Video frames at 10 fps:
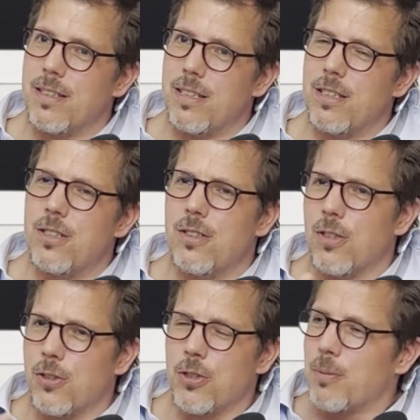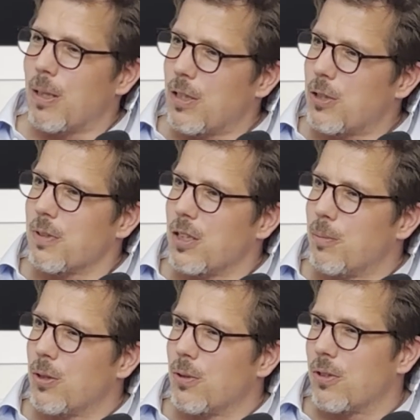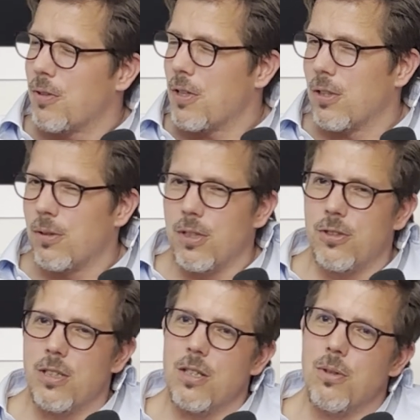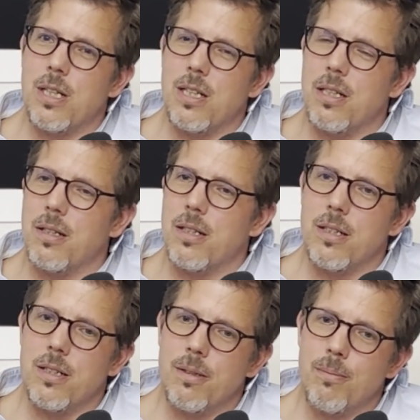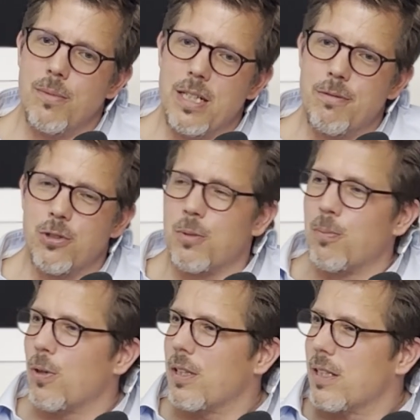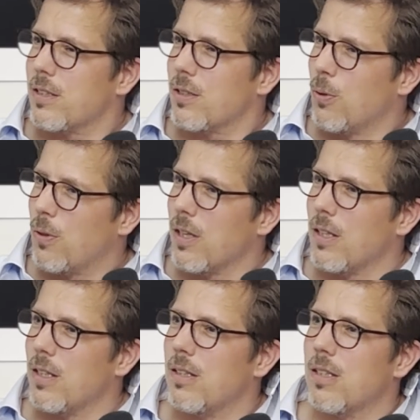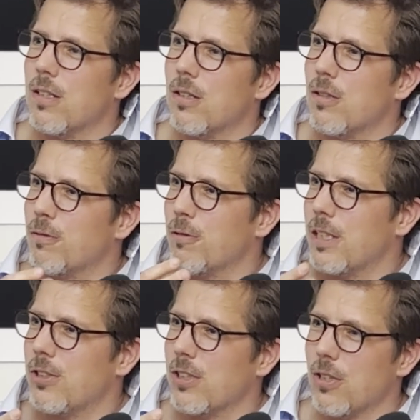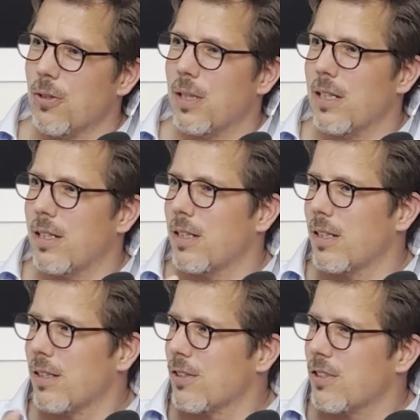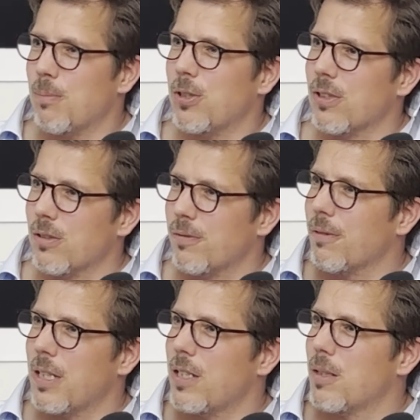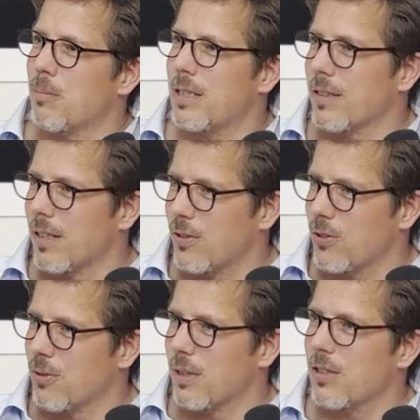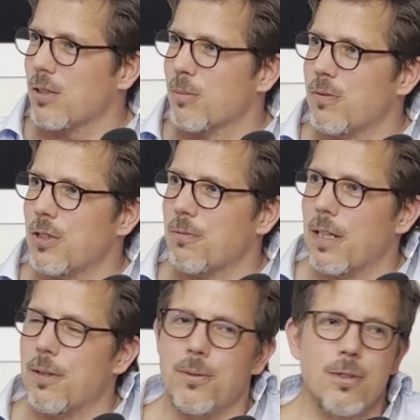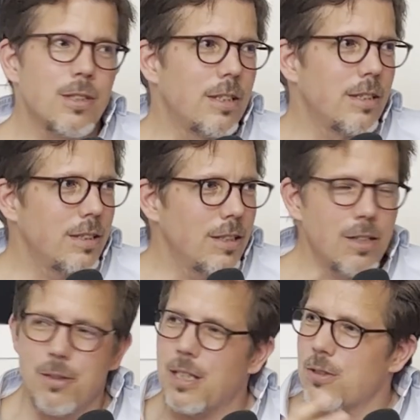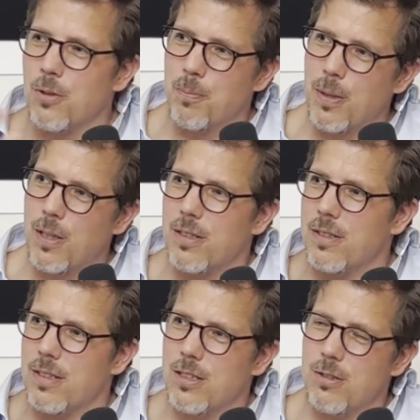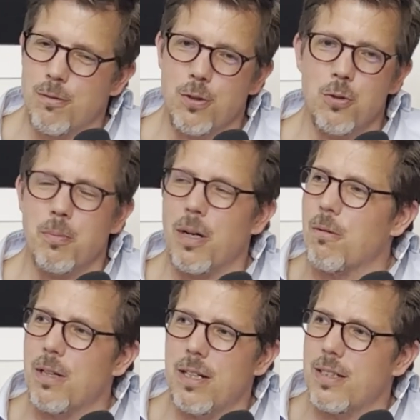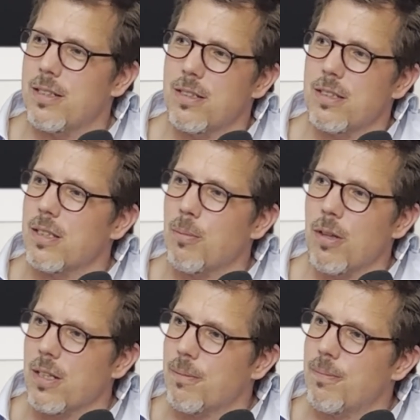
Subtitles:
And this is not just about Israel, but also, Dutch and UK naval support against the Houthi, French and UK interception of Iranian missiles during some of these rounds. And, that's all viewed by Iran as the same thing.